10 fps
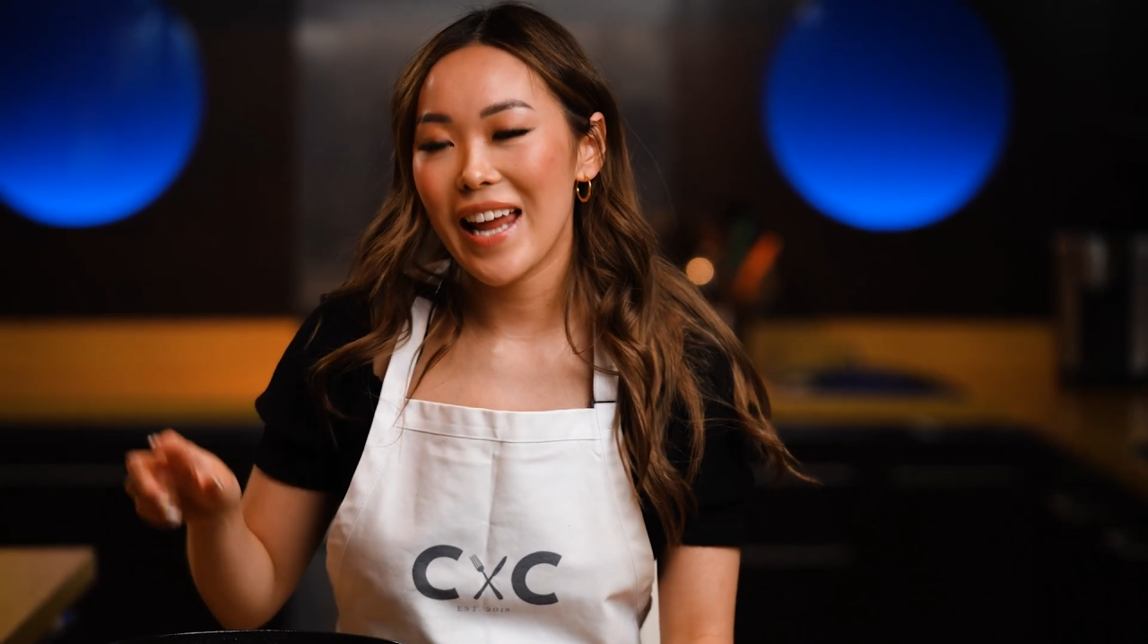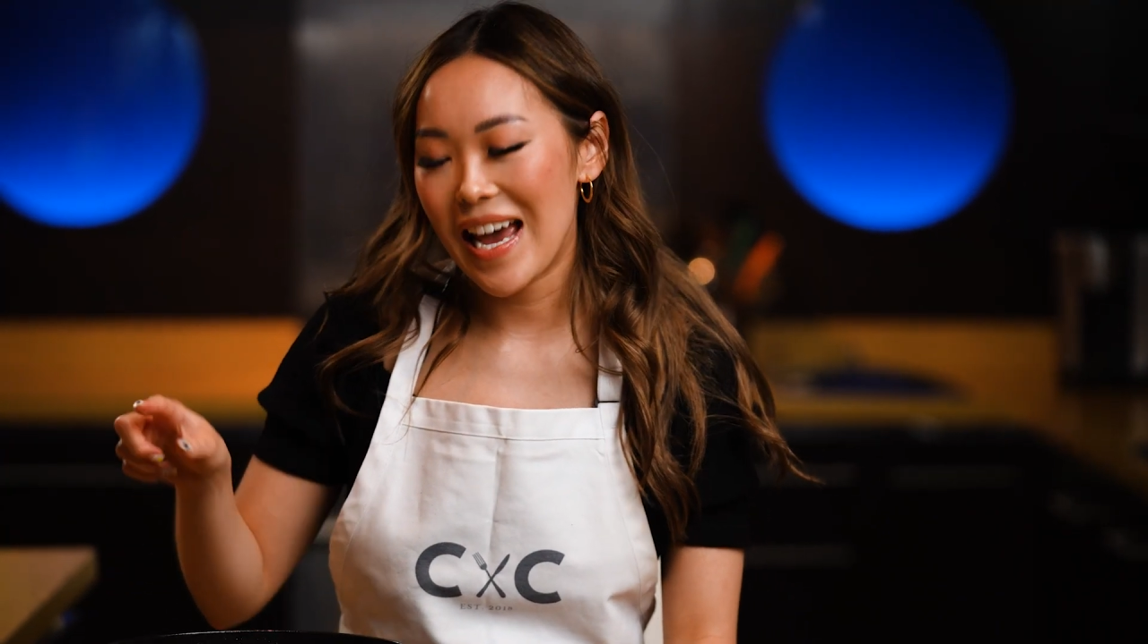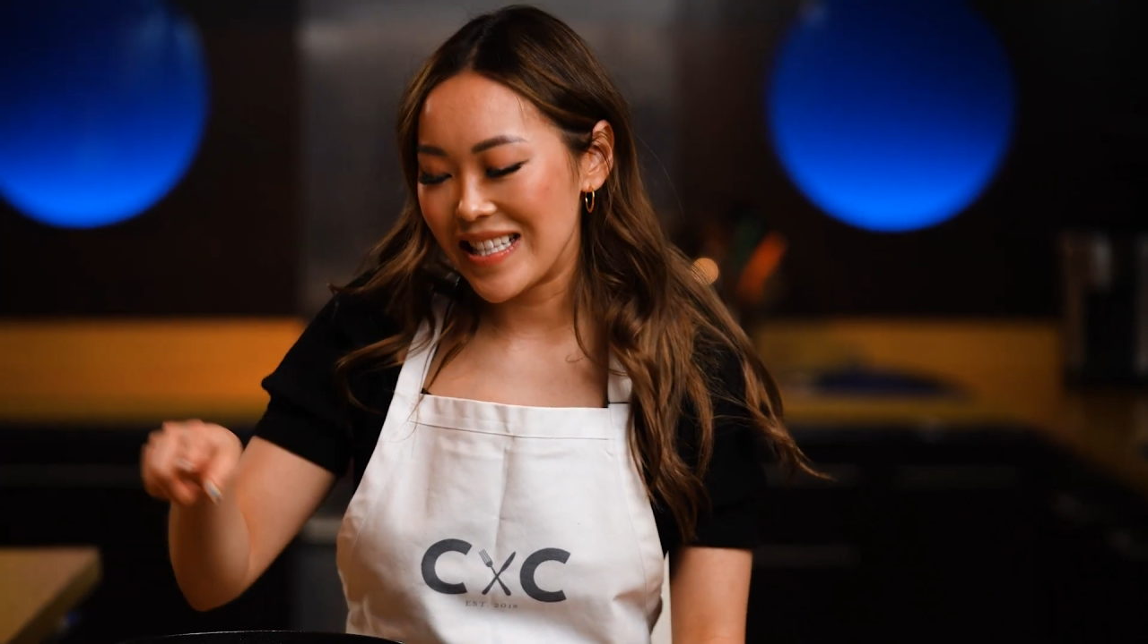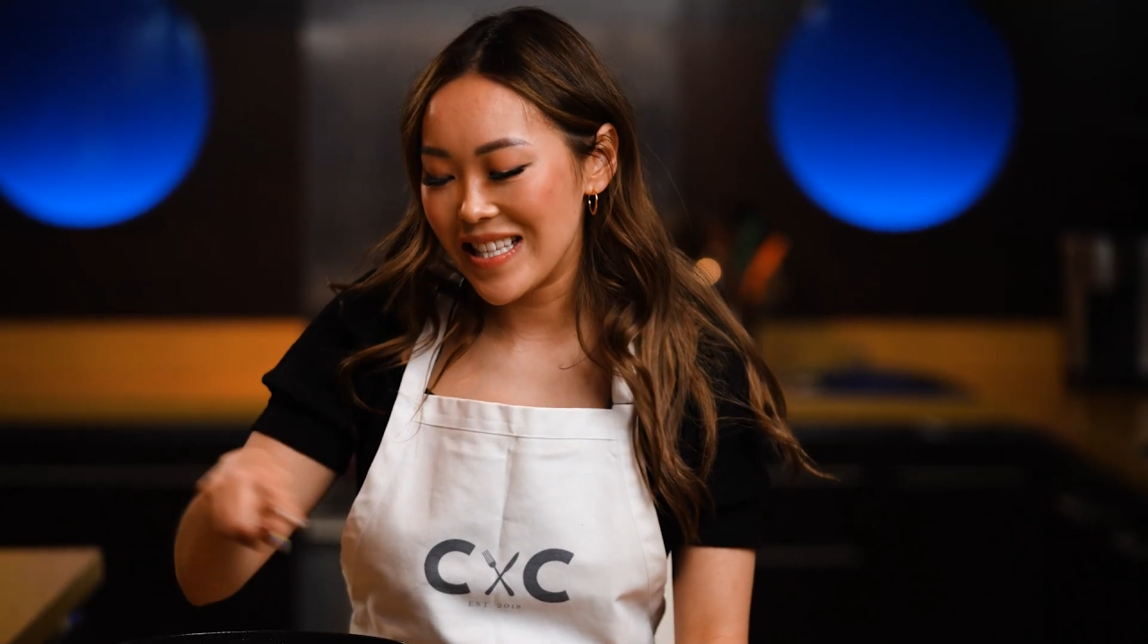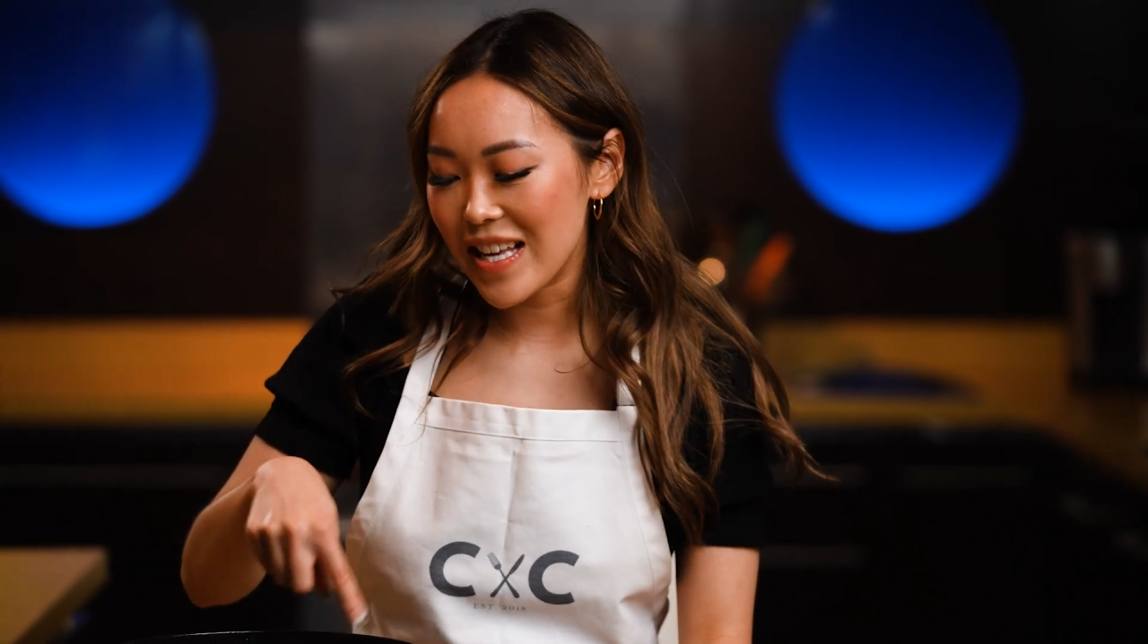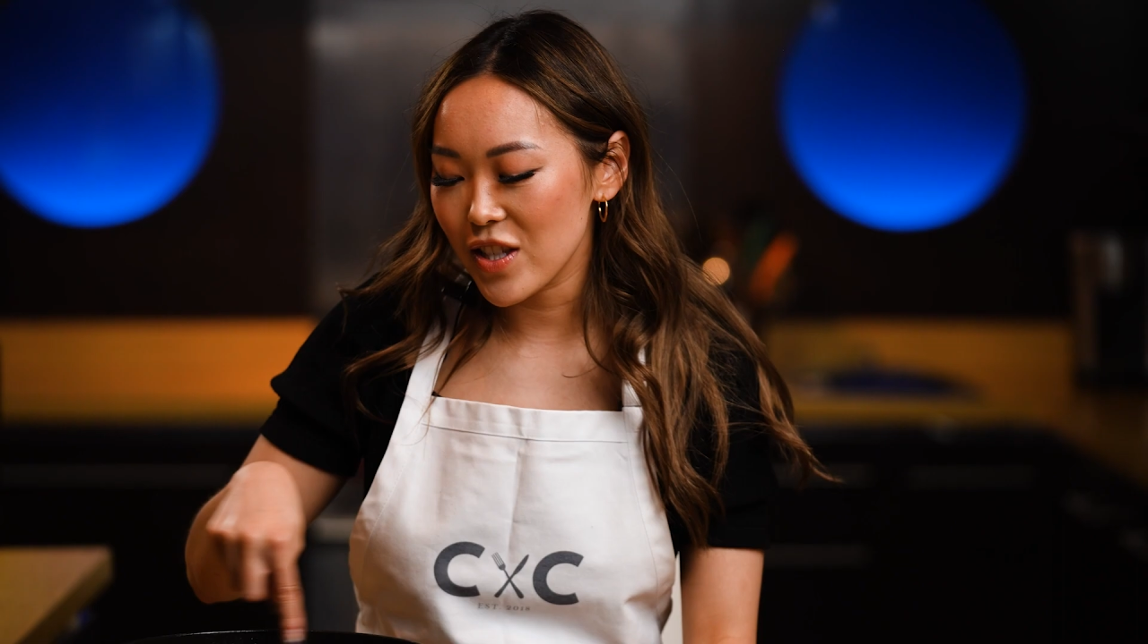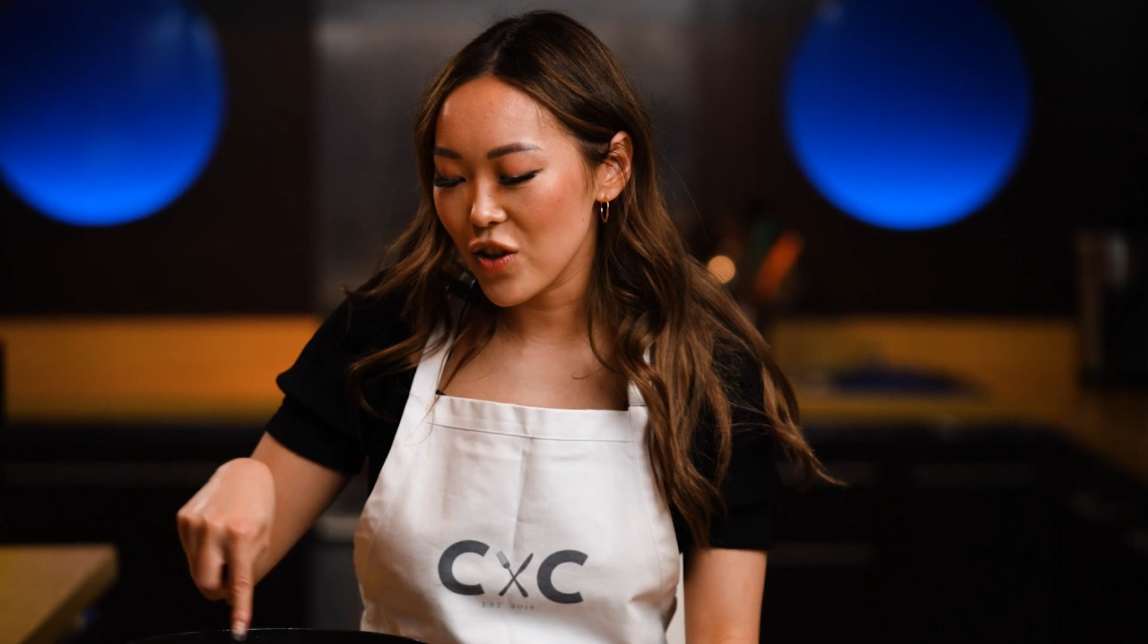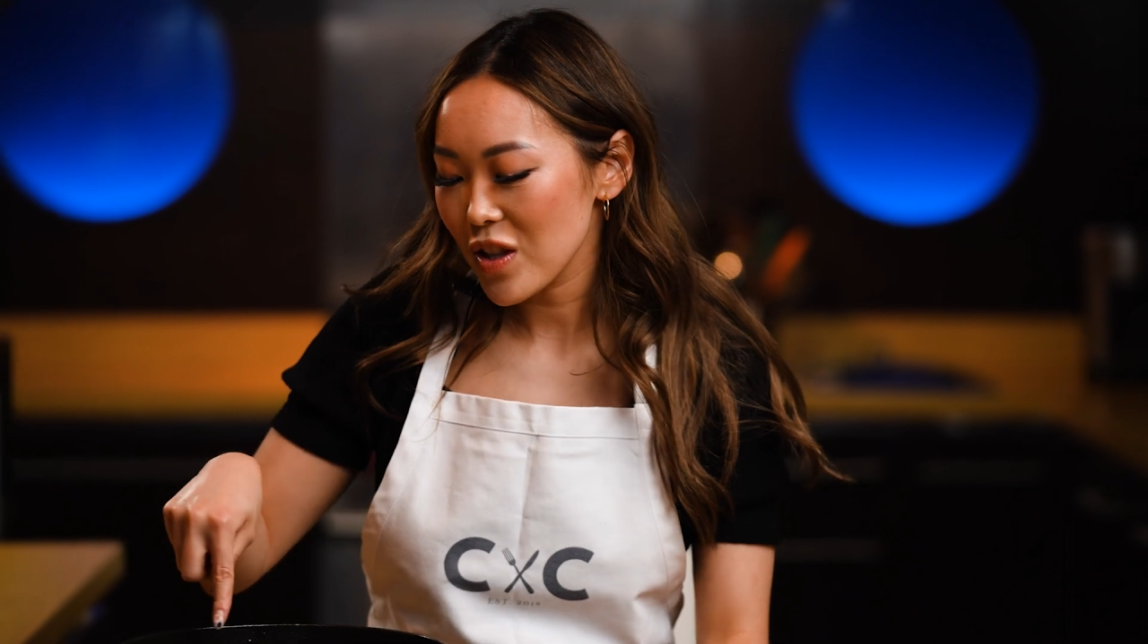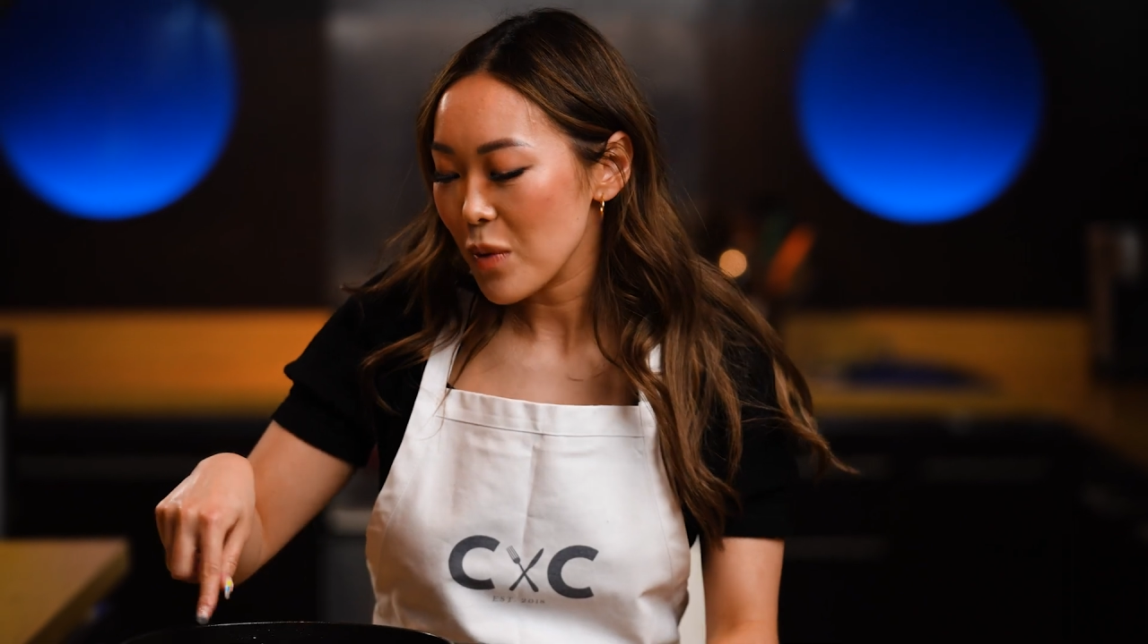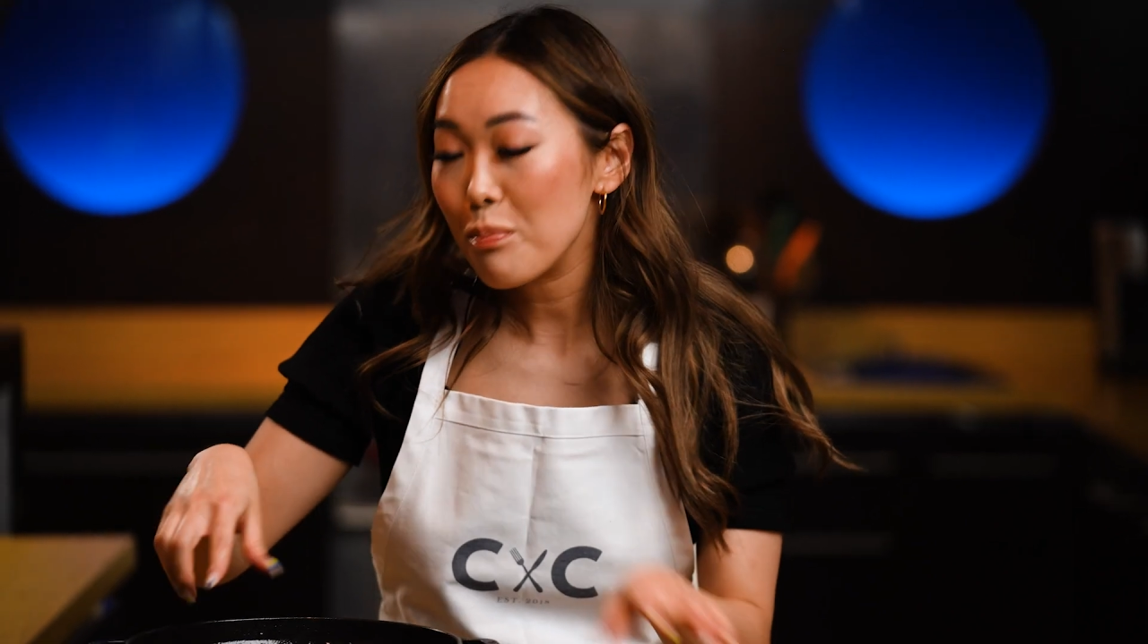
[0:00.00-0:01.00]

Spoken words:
has nestled